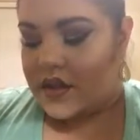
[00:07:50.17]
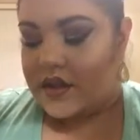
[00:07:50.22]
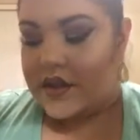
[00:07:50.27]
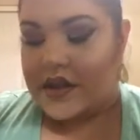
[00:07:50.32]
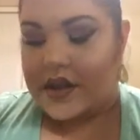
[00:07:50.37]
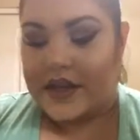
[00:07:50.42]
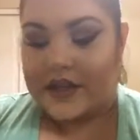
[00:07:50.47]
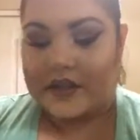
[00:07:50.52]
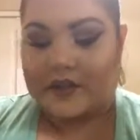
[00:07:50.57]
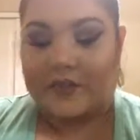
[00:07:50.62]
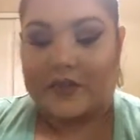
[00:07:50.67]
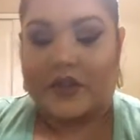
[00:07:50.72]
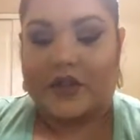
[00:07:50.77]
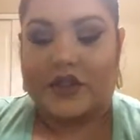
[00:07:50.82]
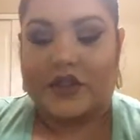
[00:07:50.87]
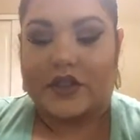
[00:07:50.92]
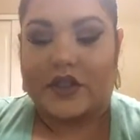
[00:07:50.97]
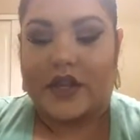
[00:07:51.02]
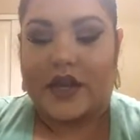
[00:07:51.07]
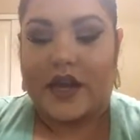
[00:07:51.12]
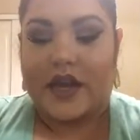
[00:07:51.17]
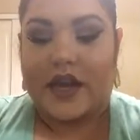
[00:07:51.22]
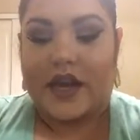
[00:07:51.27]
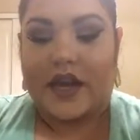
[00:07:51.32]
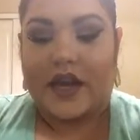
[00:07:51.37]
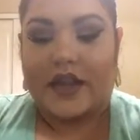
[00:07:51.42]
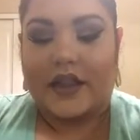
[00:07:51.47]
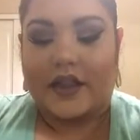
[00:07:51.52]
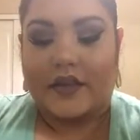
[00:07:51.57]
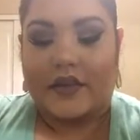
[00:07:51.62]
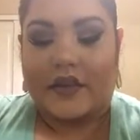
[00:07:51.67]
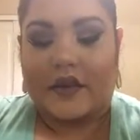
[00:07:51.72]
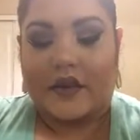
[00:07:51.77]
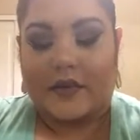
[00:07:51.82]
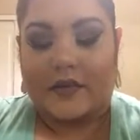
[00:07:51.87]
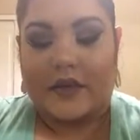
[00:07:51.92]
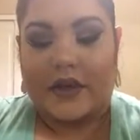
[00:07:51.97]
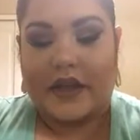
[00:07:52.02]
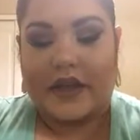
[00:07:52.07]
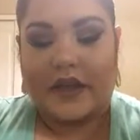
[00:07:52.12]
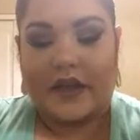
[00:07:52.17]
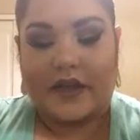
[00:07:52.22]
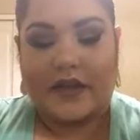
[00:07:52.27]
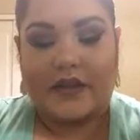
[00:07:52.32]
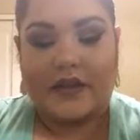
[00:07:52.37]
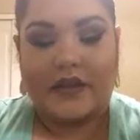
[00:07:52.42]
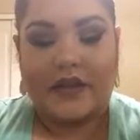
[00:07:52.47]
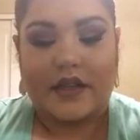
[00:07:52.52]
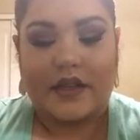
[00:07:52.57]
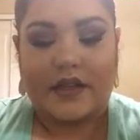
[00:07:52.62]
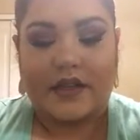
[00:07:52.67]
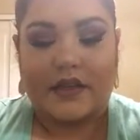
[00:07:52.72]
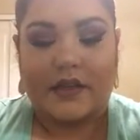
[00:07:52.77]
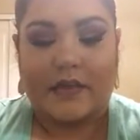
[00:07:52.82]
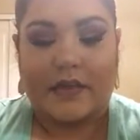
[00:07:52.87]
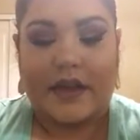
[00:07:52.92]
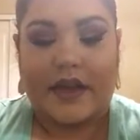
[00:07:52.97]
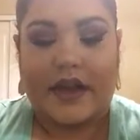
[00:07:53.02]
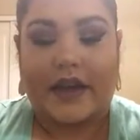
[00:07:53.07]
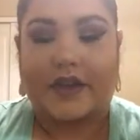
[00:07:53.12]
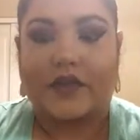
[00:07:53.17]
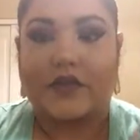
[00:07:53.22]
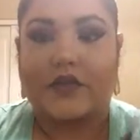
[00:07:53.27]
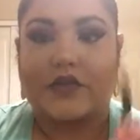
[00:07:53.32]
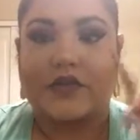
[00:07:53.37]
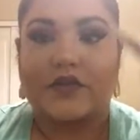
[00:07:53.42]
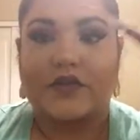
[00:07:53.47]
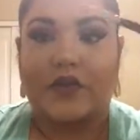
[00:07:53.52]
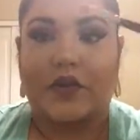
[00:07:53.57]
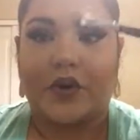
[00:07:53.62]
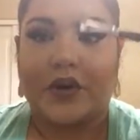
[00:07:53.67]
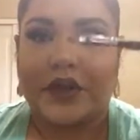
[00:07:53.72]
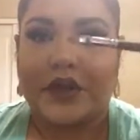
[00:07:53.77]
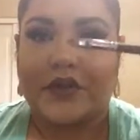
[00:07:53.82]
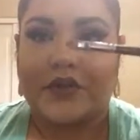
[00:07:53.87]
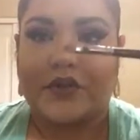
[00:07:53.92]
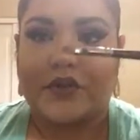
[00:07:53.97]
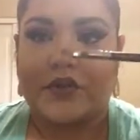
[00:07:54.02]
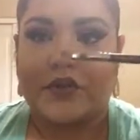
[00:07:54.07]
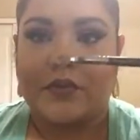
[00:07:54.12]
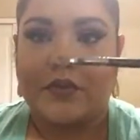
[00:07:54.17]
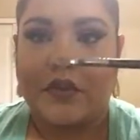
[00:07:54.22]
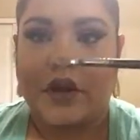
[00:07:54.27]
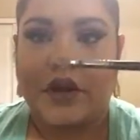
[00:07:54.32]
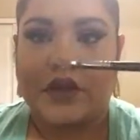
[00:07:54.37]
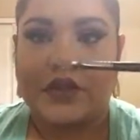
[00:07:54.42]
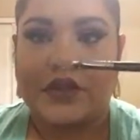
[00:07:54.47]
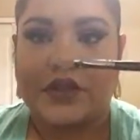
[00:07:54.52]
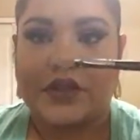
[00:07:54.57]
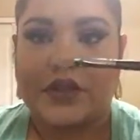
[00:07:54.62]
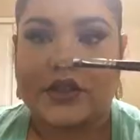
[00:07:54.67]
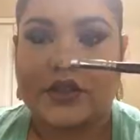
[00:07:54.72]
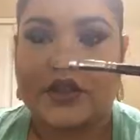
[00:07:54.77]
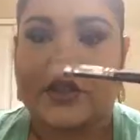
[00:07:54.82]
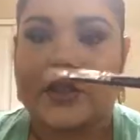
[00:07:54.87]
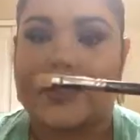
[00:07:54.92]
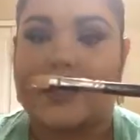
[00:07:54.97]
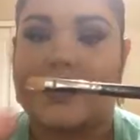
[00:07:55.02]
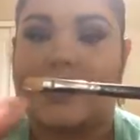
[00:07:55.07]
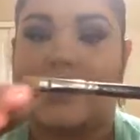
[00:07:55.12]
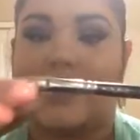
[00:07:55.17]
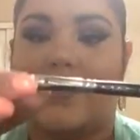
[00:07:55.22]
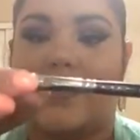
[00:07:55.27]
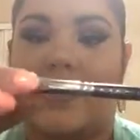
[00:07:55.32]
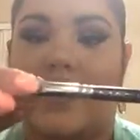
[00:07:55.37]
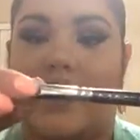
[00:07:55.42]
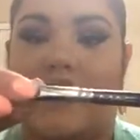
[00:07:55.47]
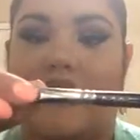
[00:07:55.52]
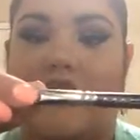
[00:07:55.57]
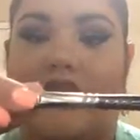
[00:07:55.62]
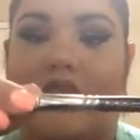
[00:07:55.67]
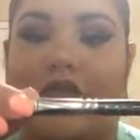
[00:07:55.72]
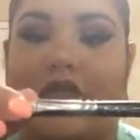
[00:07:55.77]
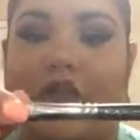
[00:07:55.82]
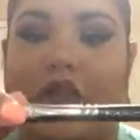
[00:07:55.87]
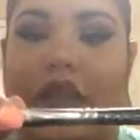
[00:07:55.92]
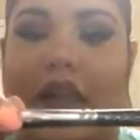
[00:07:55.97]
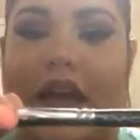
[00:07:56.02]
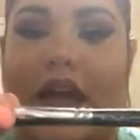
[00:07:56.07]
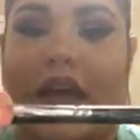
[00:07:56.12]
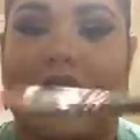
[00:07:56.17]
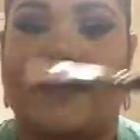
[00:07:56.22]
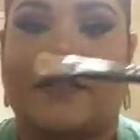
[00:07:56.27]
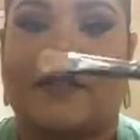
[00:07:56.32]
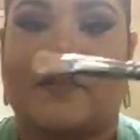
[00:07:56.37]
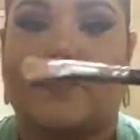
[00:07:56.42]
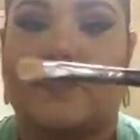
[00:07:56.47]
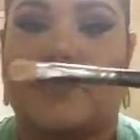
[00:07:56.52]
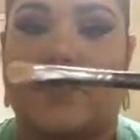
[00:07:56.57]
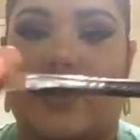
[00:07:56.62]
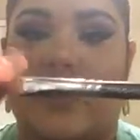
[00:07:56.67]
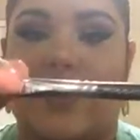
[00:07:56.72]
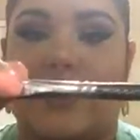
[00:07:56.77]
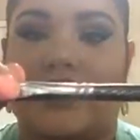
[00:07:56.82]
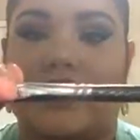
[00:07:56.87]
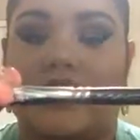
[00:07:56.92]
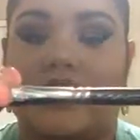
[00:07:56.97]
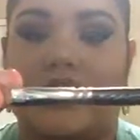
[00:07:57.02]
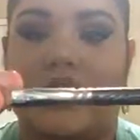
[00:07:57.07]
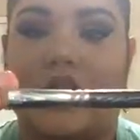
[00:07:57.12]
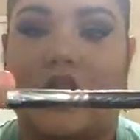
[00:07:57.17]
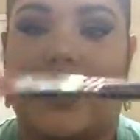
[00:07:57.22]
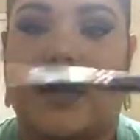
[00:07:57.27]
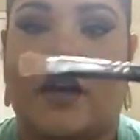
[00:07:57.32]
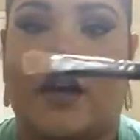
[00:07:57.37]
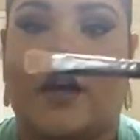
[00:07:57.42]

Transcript: The next brush that I highly recommend is the MAC 242 brush. This is a flat brush.